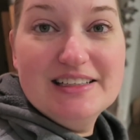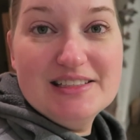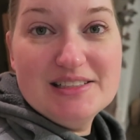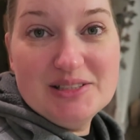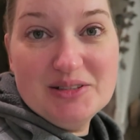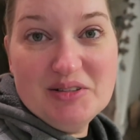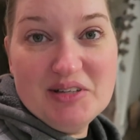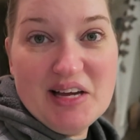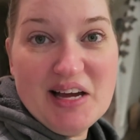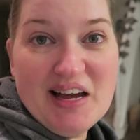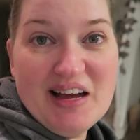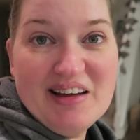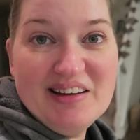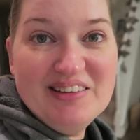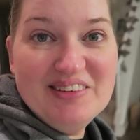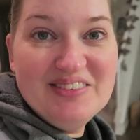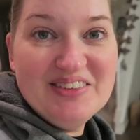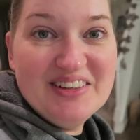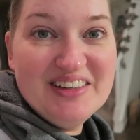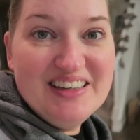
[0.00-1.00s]
So
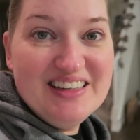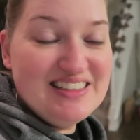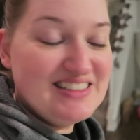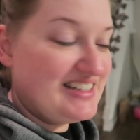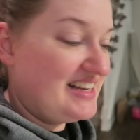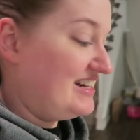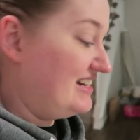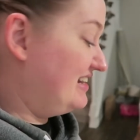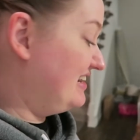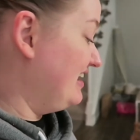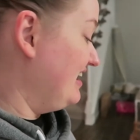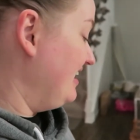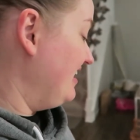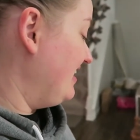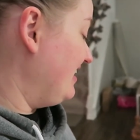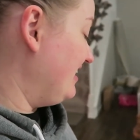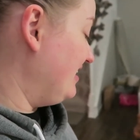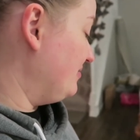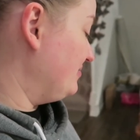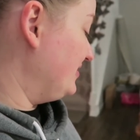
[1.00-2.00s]
yeah, very exciting.
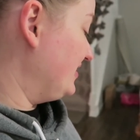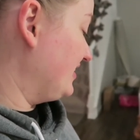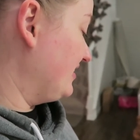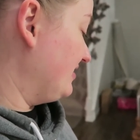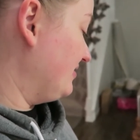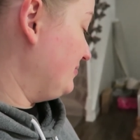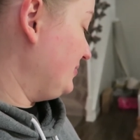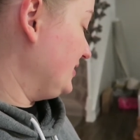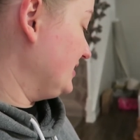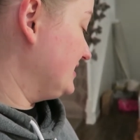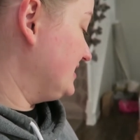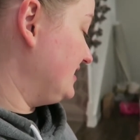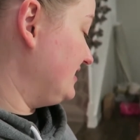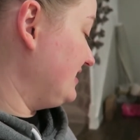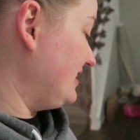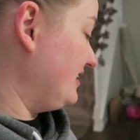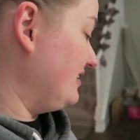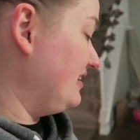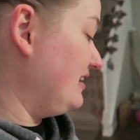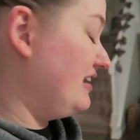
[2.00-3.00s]
Um, the
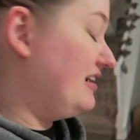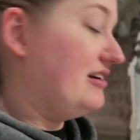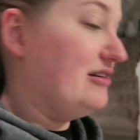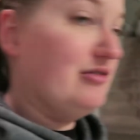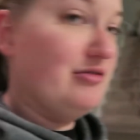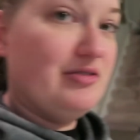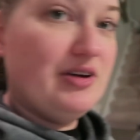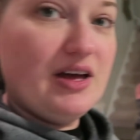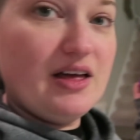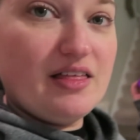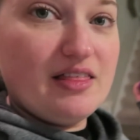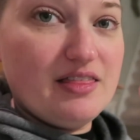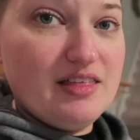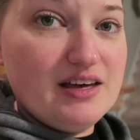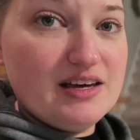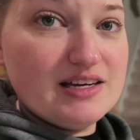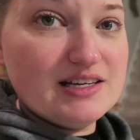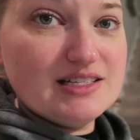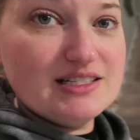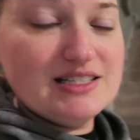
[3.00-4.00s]
person that gave
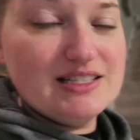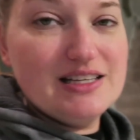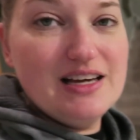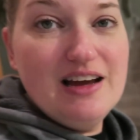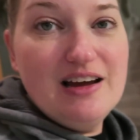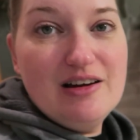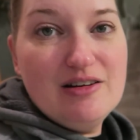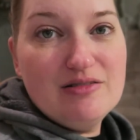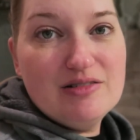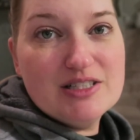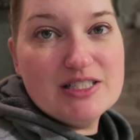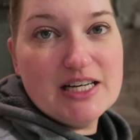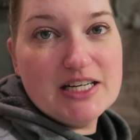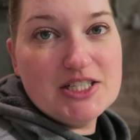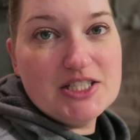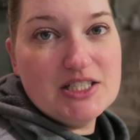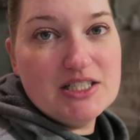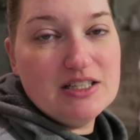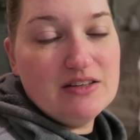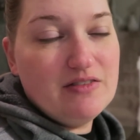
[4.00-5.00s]
this was
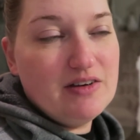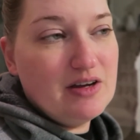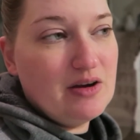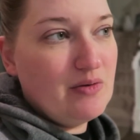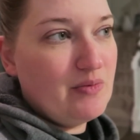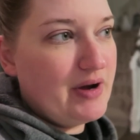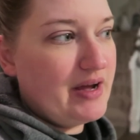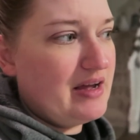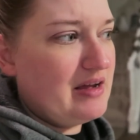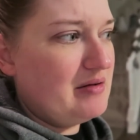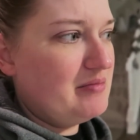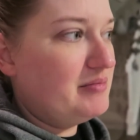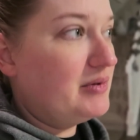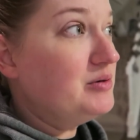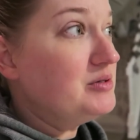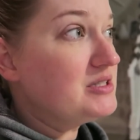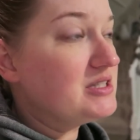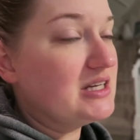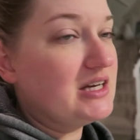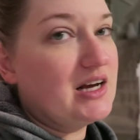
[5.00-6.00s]
actually giving away
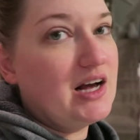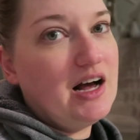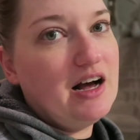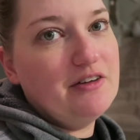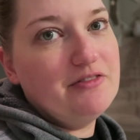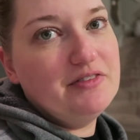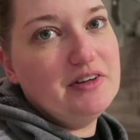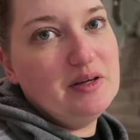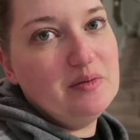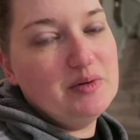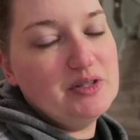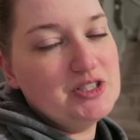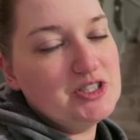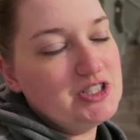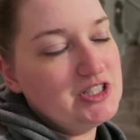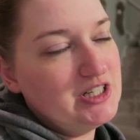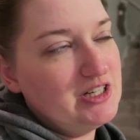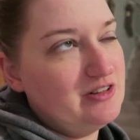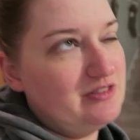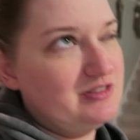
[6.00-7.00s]
mostly coffee, but
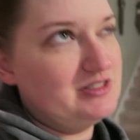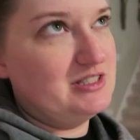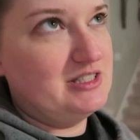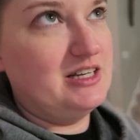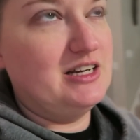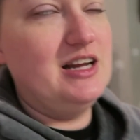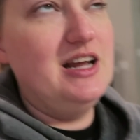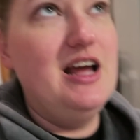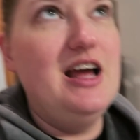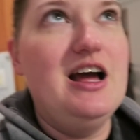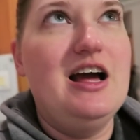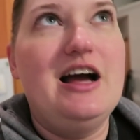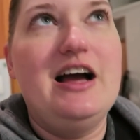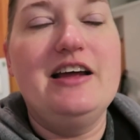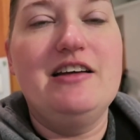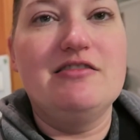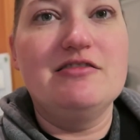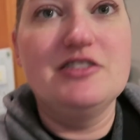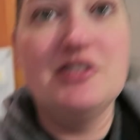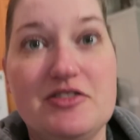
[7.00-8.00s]
she knows that
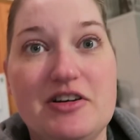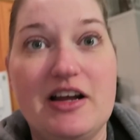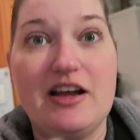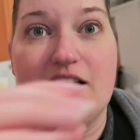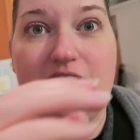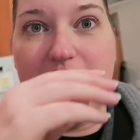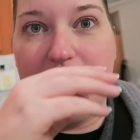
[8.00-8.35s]
I don't drink